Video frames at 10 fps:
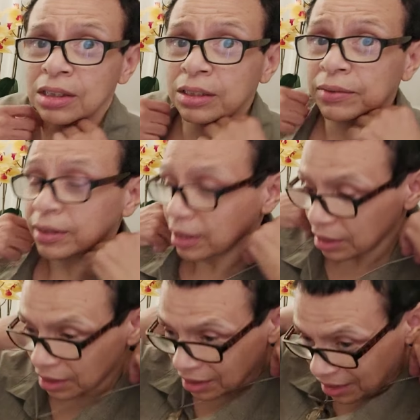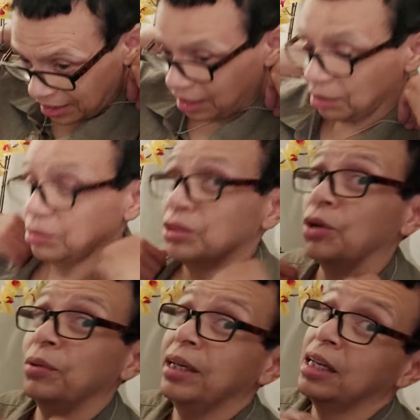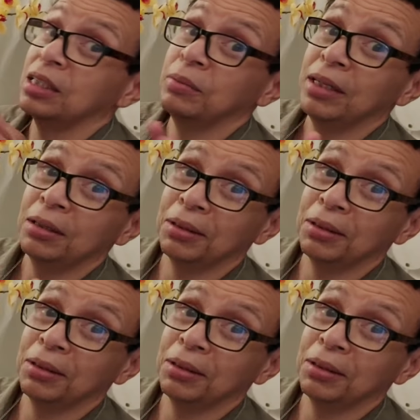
and stuff like that. Now, don't ask me.